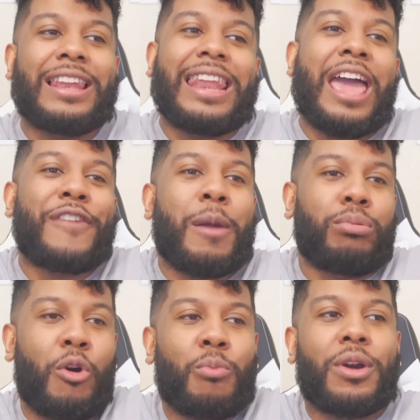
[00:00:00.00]
I laugh at
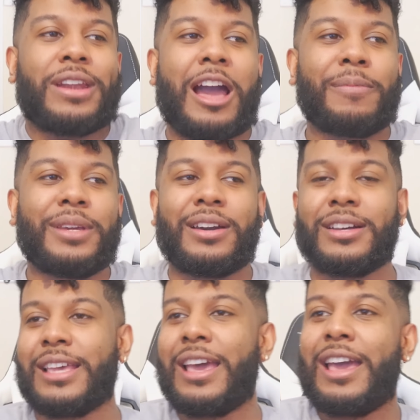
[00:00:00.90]
Broke Boy now,
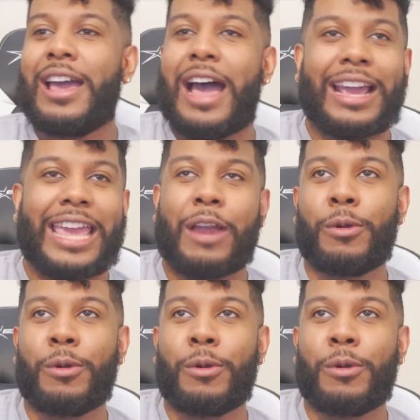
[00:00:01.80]
because I can't